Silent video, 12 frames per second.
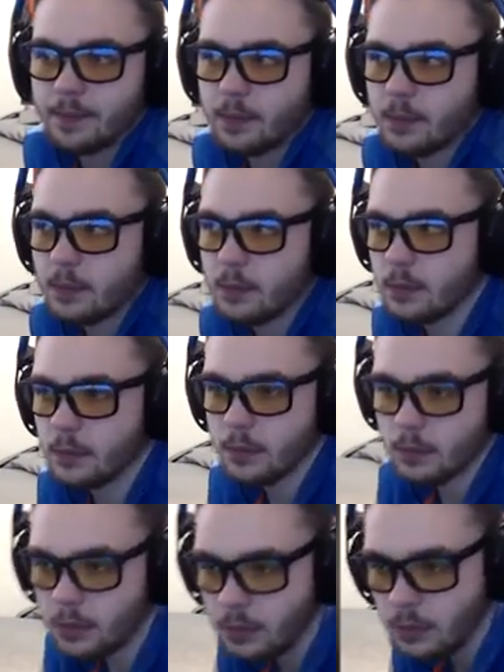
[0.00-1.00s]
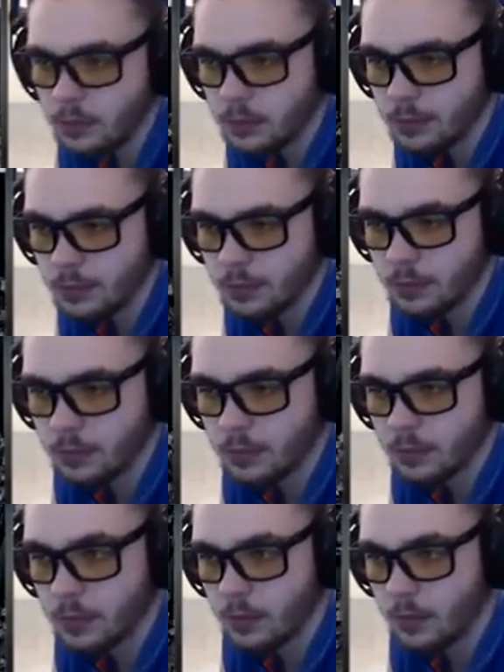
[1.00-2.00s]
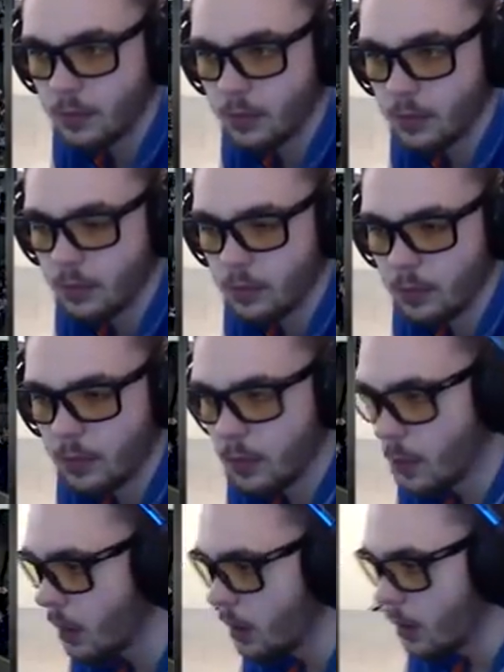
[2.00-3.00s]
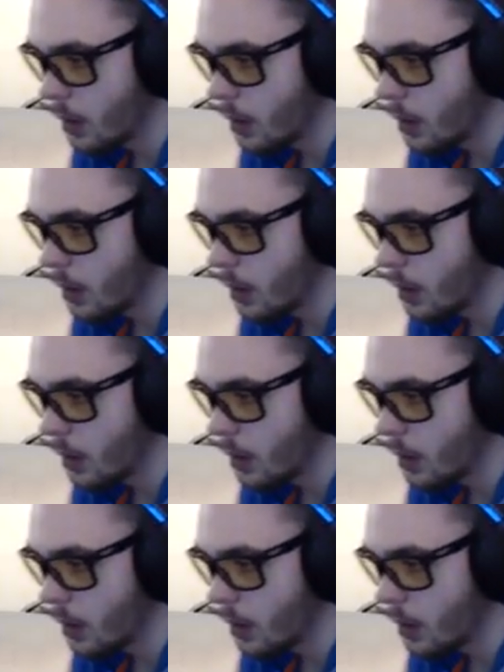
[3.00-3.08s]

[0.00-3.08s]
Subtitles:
Nobody speaks.